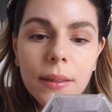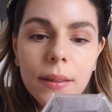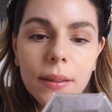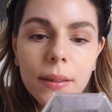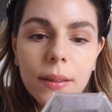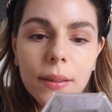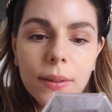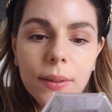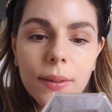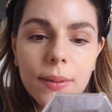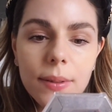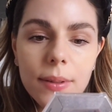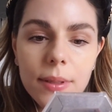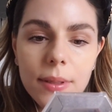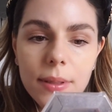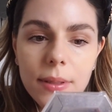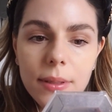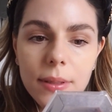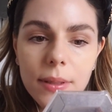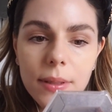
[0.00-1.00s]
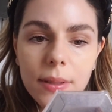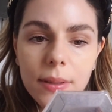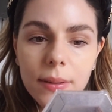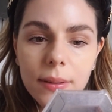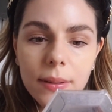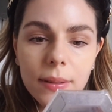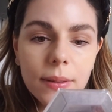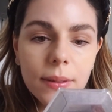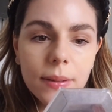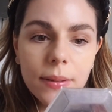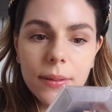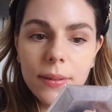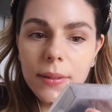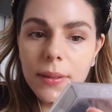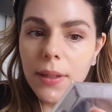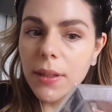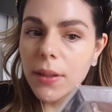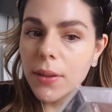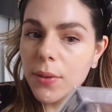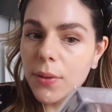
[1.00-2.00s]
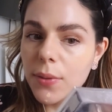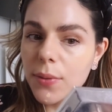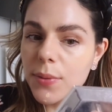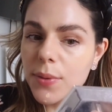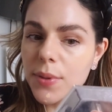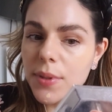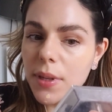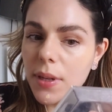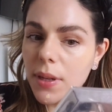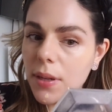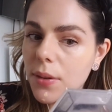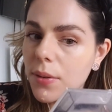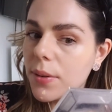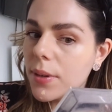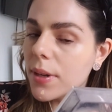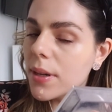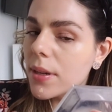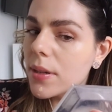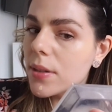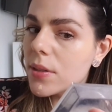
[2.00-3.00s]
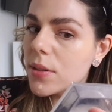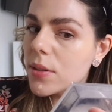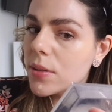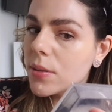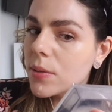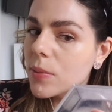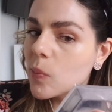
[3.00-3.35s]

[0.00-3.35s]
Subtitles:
the concealer in those areas.